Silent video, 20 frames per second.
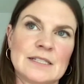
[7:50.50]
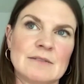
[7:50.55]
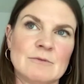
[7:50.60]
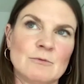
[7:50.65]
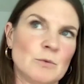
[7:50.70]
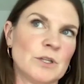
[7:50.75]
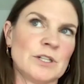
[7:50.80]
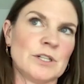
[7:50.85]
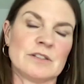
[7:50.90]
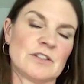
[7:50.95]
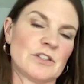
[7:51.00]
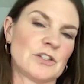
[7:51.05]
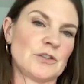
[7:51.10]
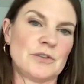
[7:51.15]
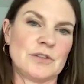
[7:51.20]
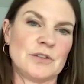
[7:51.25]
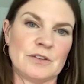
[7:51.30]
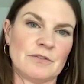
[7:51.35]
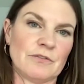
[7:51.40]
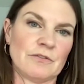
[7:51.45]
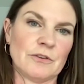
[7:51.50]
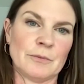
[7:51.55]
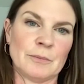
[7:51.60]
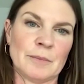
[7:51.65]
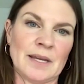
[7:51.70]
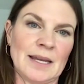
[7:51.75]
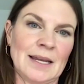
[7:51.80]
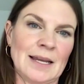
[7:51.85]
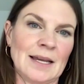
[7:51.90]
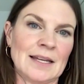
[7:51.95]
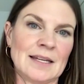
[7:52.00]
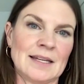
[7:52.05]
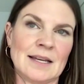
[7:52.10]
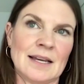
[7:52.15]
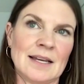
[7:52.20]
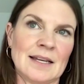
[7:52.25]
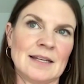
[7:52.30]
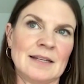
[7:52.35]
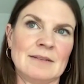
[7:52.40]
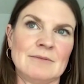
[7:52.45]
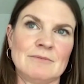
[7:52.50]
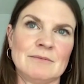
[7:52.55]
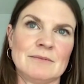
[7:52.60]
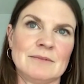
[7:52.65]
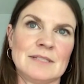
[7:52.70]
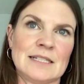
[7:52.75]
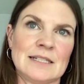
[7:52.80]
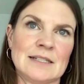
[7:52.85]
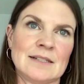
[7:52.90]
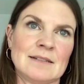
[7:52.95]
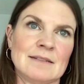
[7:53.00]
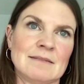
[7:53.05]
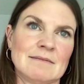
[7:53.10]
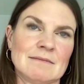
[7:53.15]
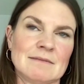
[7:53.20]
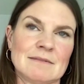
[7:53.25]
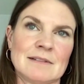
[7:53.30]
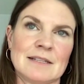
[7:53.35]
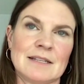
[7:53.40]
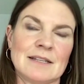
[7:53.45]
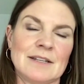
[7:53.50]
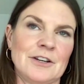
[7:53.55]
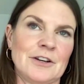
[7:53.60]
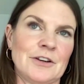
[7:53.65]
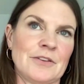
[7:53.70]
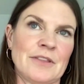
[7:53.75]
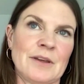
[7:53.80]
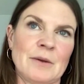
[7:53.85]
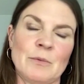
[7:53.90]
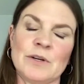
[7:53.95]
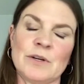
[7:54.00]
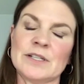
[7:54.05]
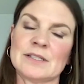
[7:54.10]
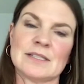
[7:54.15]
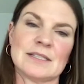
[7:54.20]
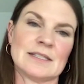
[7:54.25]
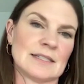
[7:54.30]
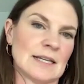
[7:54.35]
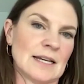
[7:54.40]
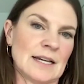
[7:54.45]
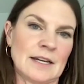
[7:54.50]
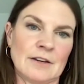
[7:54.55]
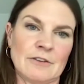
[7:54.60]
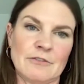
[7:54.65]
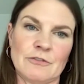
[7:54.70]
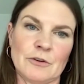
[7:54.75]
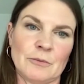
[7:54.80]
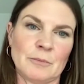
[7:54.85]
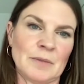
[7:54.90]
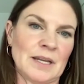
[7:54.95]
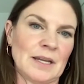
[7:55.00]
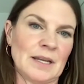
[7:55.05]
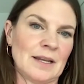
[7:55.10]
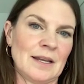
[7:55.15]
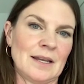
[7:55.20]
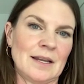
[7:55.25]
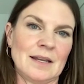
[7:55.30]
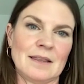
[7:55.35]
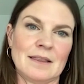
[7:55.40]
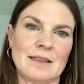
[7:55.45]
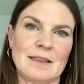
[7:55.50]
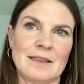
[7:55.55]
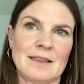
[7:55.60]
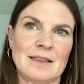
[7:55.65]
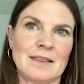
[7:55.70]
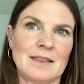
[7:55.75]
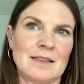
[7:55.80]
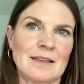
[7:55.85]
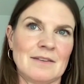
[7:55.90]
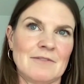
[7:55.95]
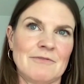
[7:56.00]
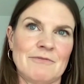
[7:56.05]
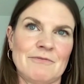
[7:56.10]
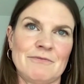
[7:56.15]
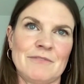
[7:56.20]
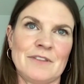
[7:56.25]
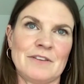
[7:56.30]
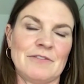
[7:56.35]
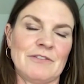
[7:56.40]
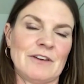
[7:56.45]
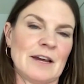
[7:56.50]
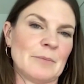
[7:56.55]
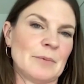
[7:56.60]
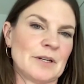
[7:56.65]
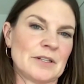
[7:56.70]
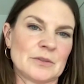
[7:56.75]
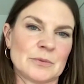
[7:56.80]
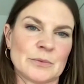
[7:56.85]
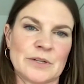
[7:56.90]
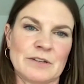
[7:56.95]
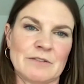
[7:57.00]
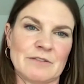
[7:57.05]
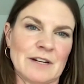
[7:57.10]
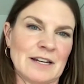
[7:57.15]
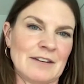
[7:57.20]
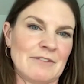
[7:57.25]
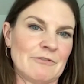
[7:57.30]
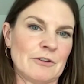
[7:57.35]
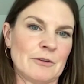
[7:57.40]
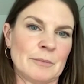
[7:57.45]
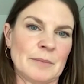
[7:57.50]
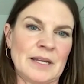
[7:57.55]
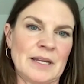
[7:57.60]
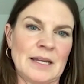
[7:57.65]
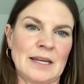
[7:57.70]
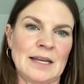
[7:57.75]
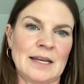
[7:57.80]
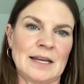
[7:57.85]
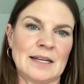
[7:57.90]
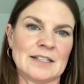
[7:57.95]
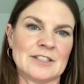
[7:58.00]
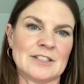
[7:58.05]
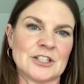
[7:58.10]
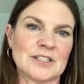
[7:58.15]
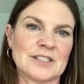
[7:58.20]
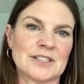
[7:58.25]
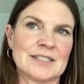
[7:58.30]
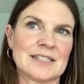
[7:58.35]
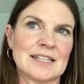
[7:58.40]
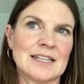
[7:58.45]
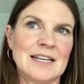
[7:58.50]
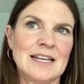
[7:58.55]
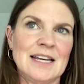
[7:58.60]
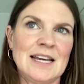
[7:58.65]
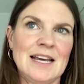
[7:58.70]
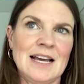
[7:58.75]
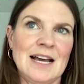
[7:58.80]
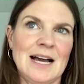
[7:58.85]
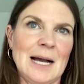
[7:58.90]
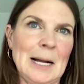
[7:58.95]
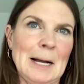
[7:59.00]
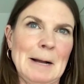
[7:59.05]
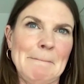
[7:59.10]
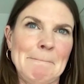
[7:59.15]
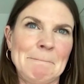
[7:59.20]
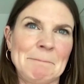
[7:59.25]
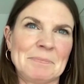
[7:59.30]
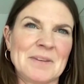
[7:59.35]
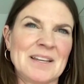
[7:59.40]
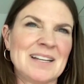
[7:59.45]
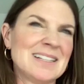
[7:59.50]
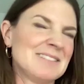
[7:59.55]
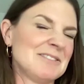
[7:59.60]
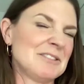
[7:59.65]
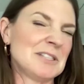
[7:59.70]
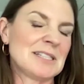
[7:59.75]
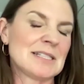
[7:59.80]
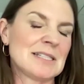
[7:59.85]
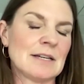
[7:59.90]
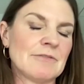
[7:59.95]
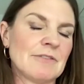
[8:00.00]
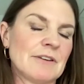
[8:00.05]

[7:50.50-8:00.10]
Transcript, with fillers: weren't suited for me. I I didn't you know they weren't designed for me. The the fabrics weren't right for me. I just um and it was stuff